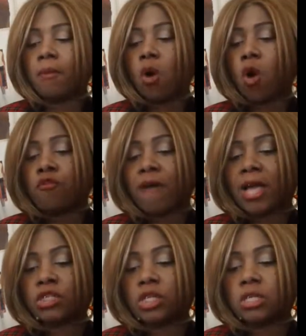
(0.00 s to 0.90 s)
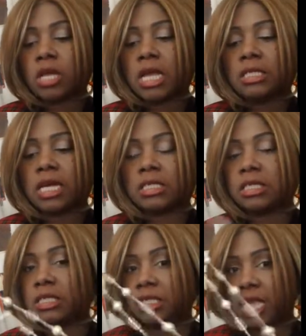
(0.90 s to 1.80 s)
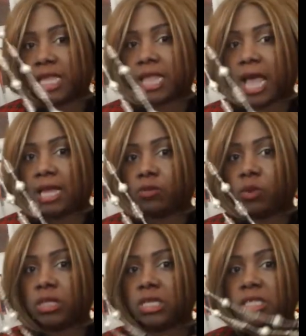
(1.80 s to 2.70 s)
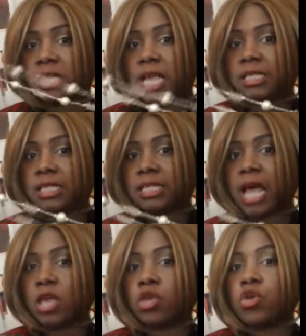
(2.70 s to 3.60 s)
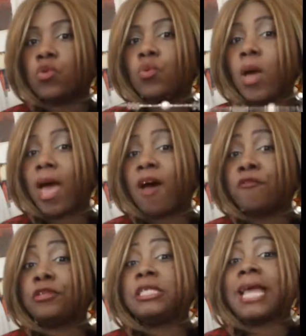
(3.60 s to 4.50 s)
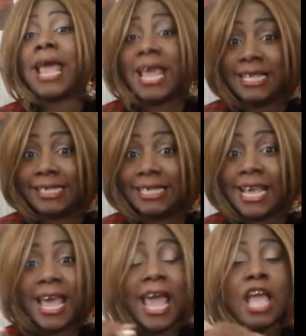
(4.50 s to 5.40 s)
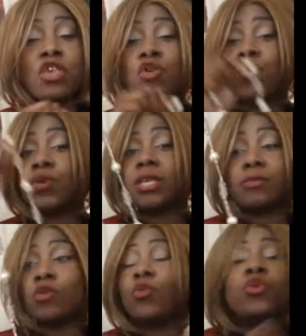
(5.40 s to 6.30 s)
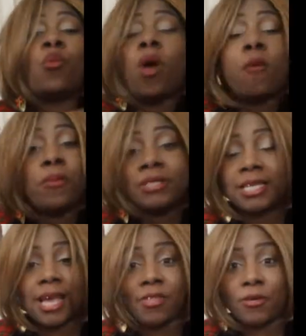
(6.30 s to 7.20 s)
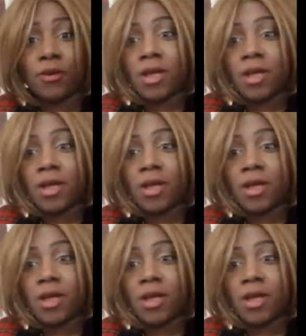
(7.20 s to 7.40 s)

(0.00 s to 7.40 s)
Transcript: Old-fashioned, it doesn't state that. What this states is that you have taste, and you're well put together.